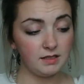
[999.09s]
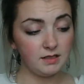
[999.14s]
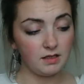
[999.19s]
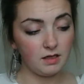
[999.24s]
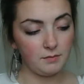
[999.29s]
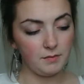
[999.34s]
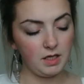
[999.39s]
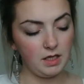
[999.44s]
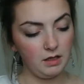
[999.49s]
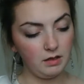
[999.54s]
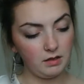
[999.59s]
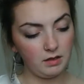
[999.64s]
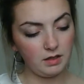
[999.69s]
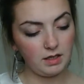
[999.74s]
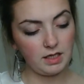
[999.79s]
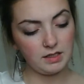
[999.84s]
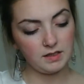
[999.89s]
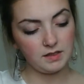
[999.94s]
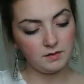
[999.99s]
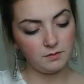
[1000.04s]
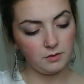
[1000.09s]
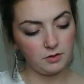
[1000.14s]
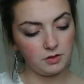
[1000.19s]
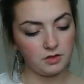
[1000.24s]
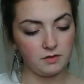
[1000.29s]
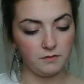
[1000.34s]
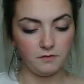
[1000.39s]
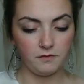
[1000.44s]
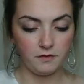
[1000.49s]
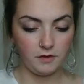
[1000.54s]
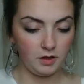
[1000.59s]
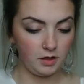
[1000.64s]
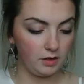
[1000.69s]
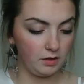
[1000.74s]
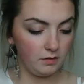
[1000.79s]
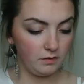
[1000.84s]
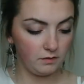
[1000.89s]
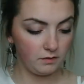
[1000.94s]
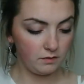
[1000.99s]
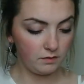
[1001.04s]
I mean, let's swatch them for
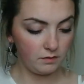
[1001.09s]
you.